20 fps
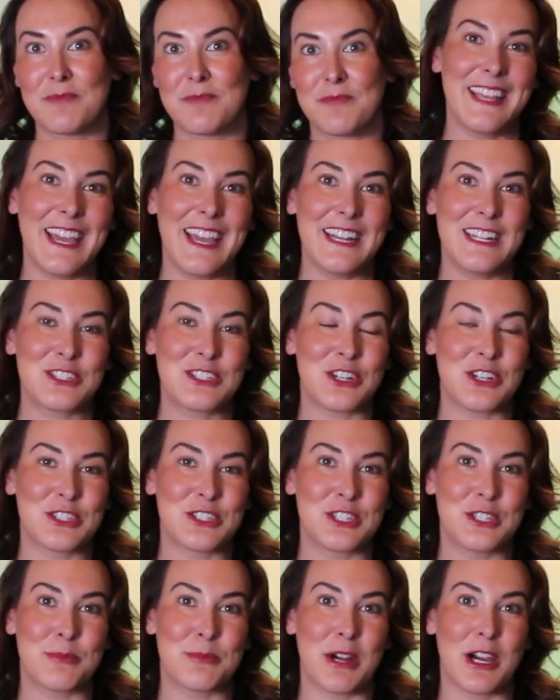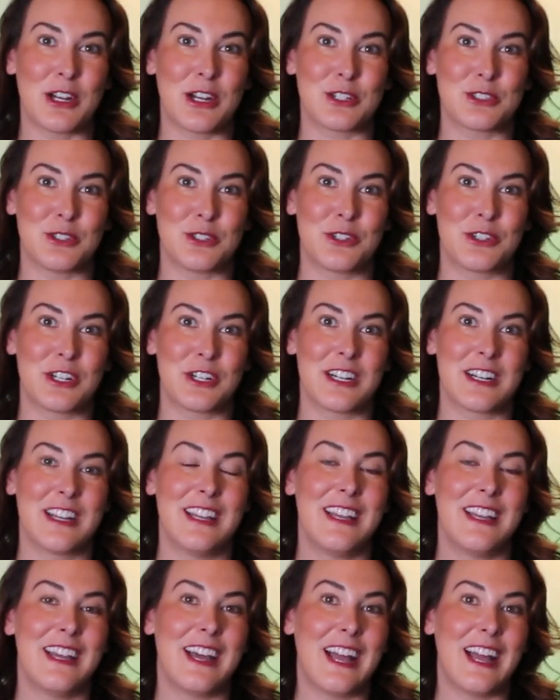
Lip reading: Then I had to talk to the product owner.